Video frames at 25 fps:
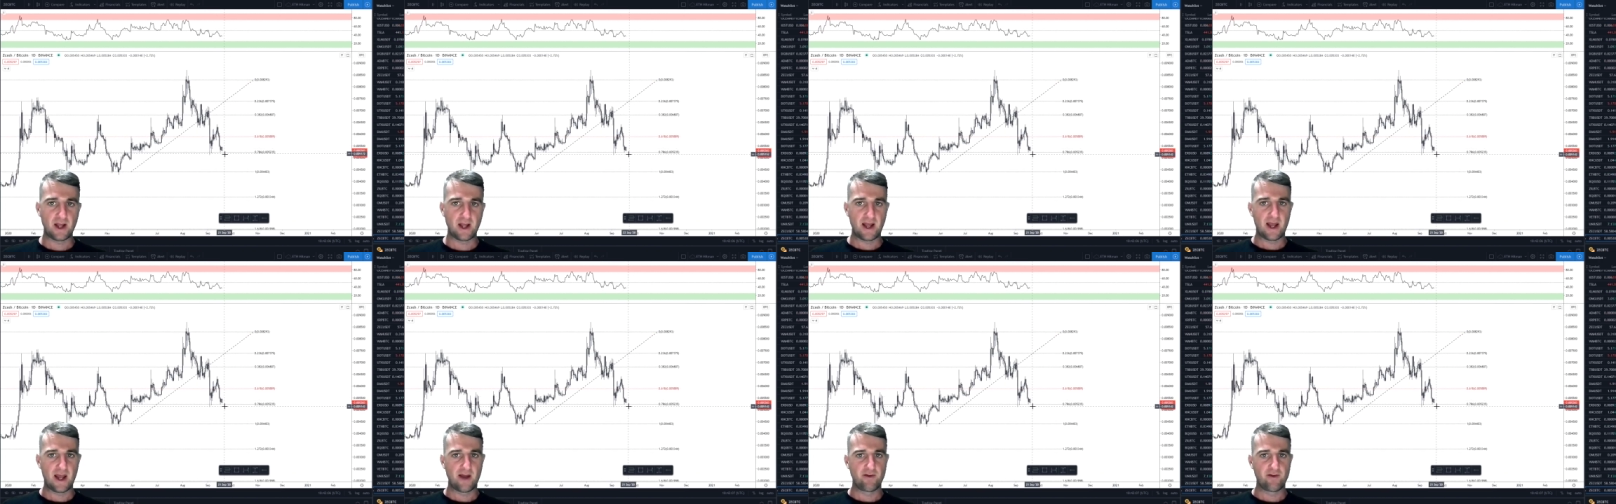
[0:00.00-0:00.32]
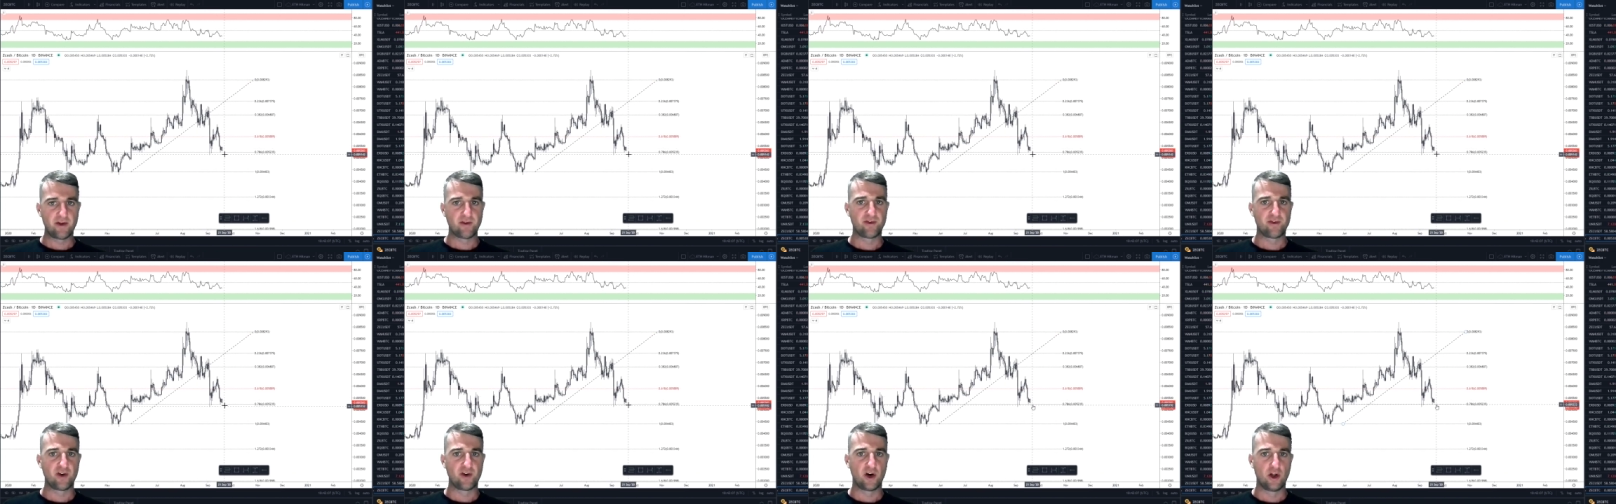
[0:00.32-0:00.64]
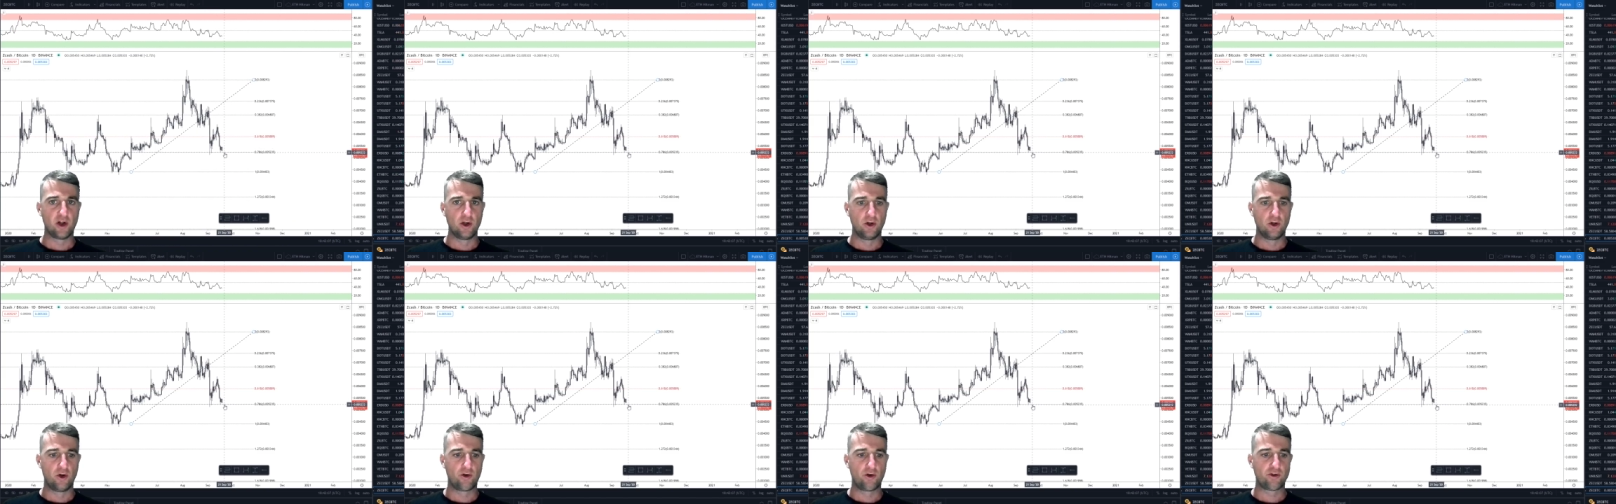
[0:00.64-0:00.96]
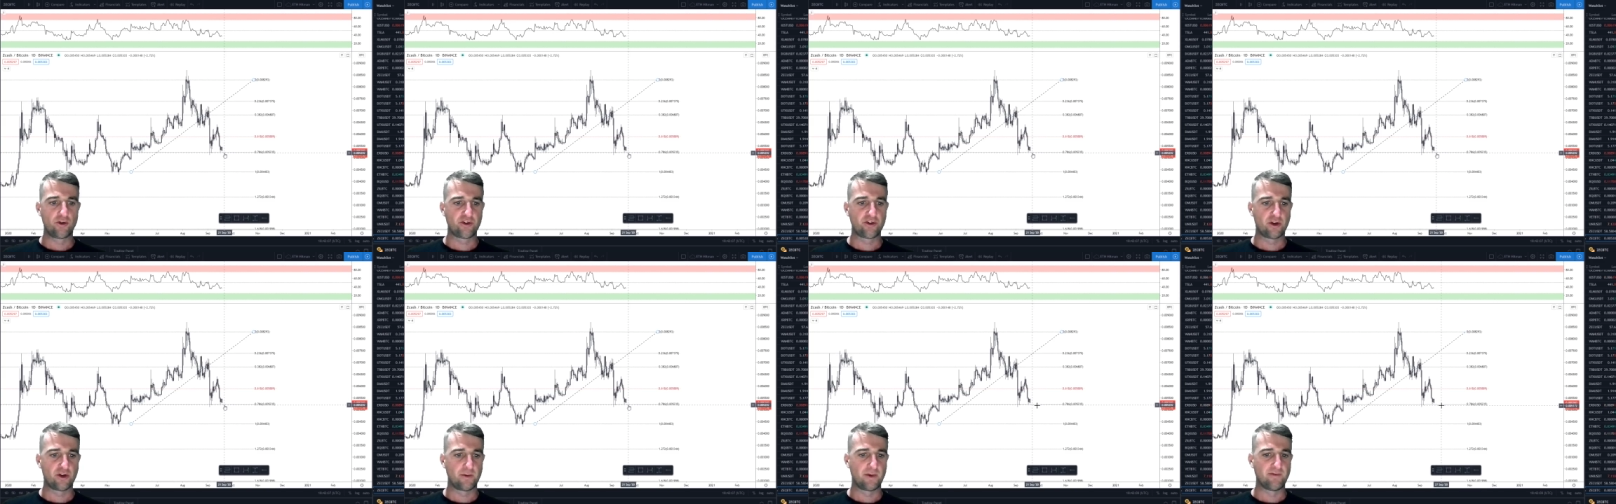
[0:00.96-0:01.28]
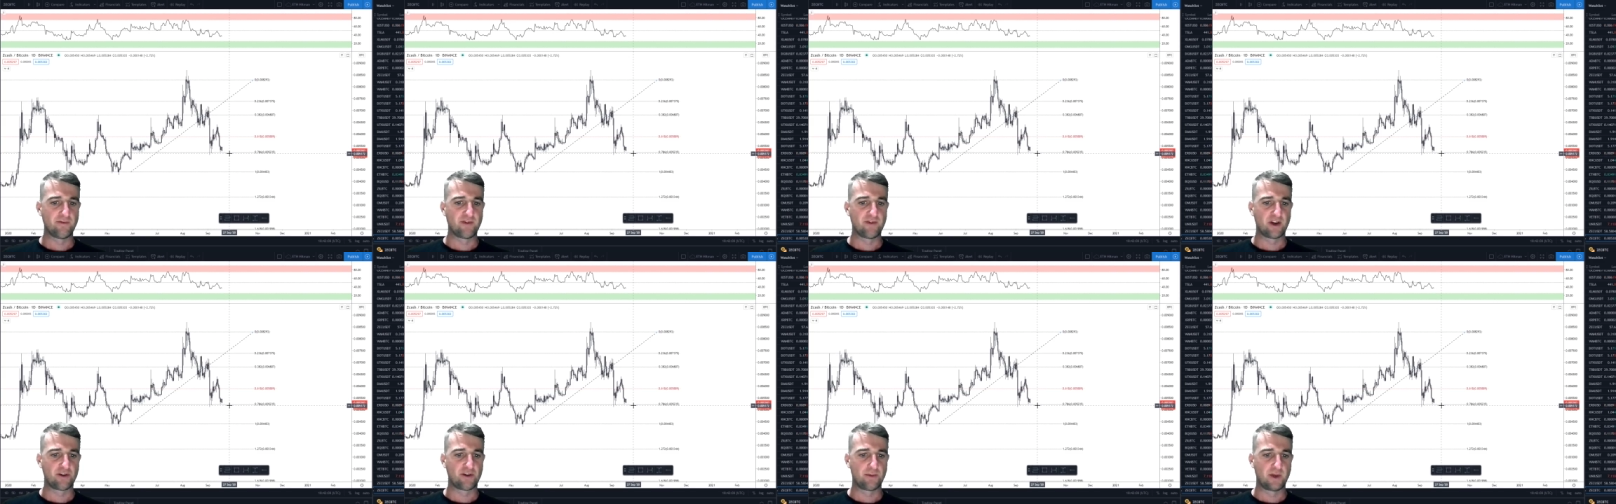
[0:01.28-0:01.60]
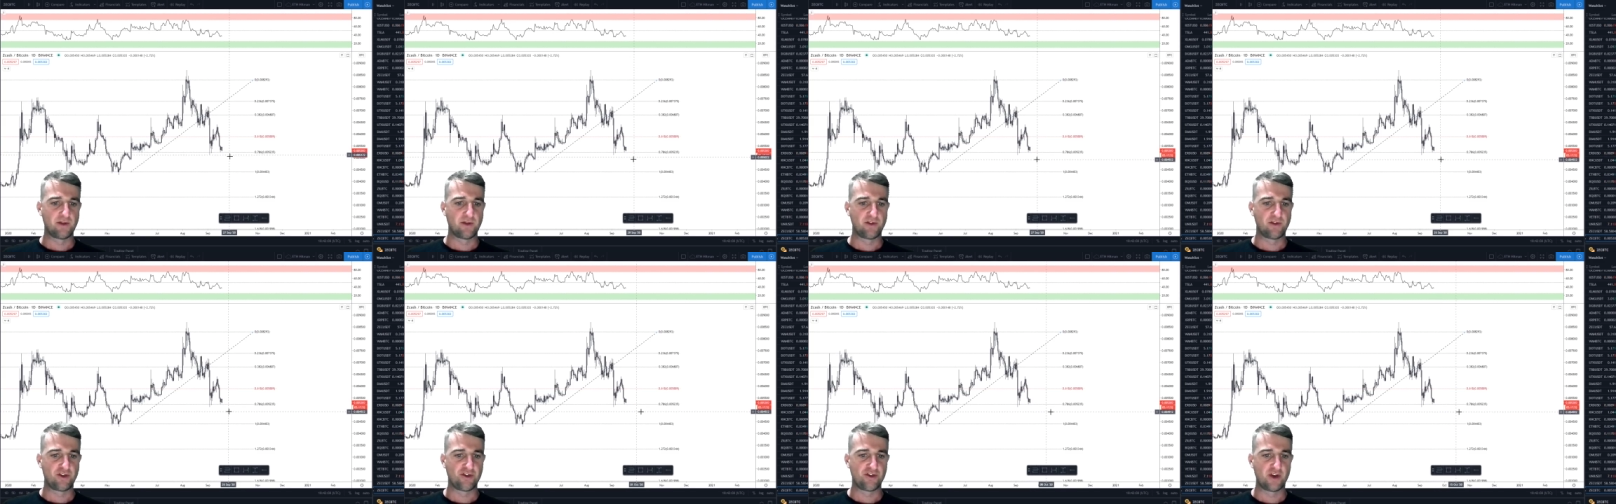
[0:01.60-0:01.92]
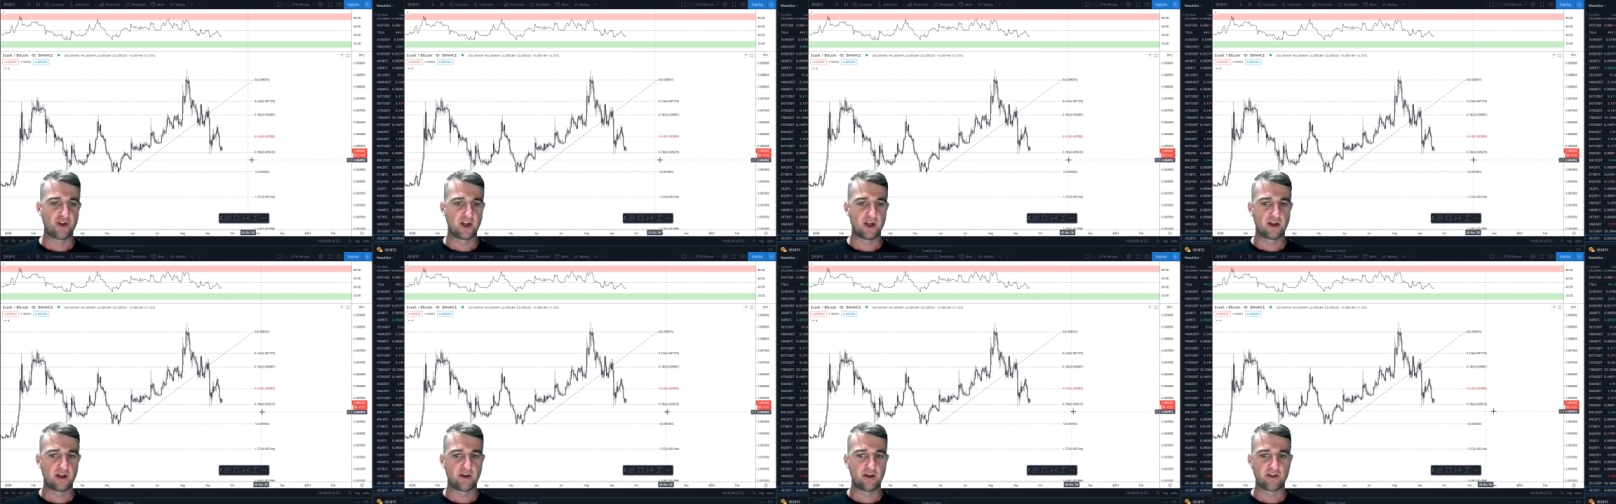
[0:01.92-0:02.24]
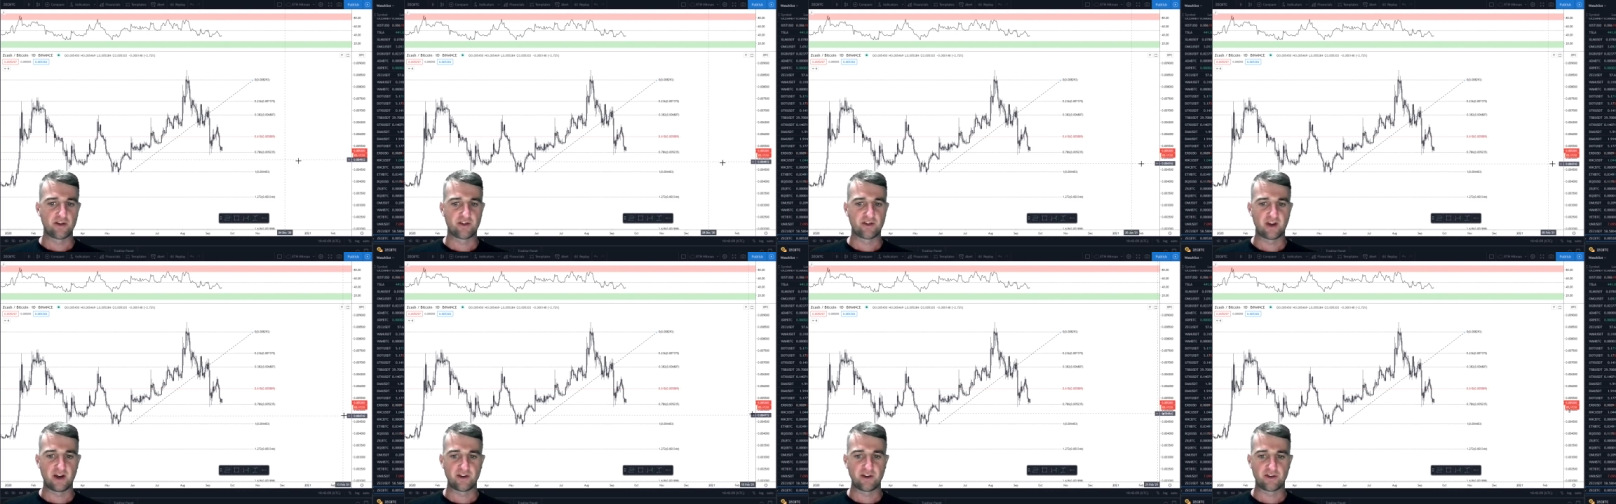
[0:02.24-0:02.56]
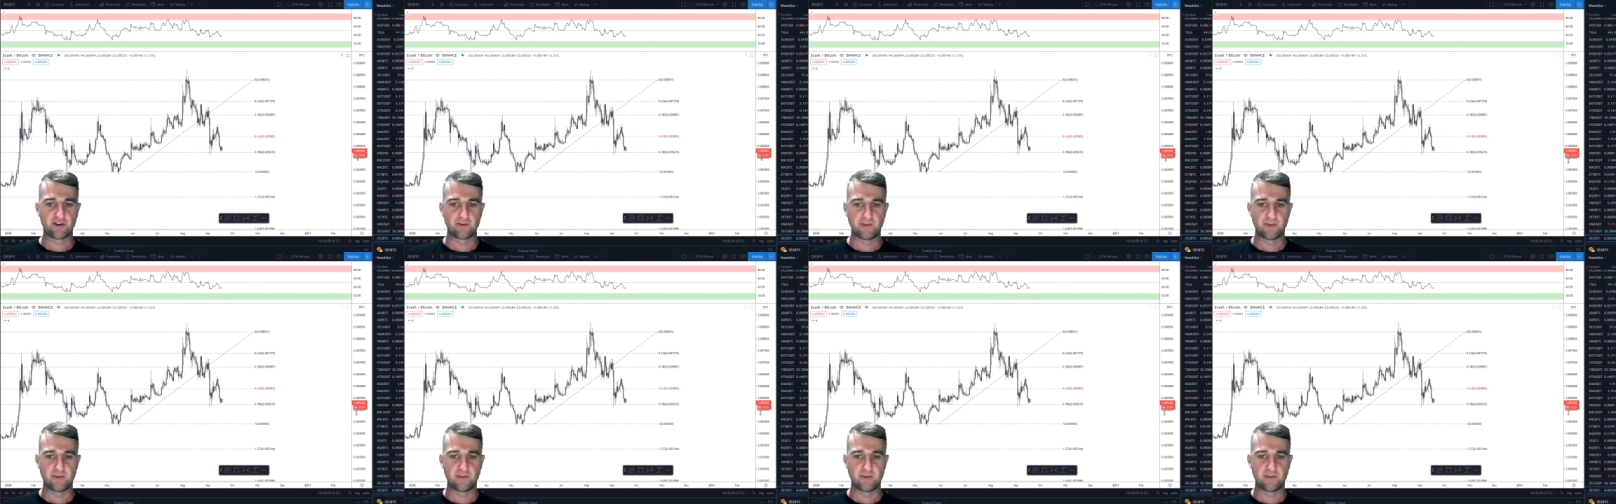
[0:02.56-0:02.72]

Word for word: area for a long-term investment if trading in sats,